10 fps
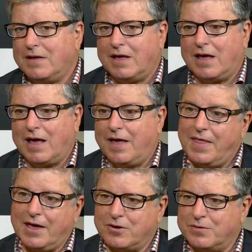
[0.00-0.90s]
And
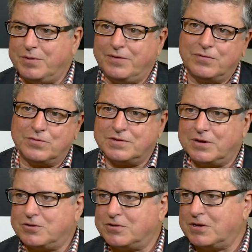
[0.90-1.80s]
that could be for
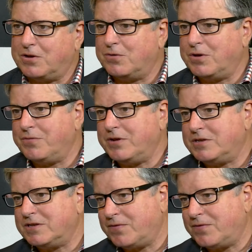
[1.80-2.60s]
social security reasons,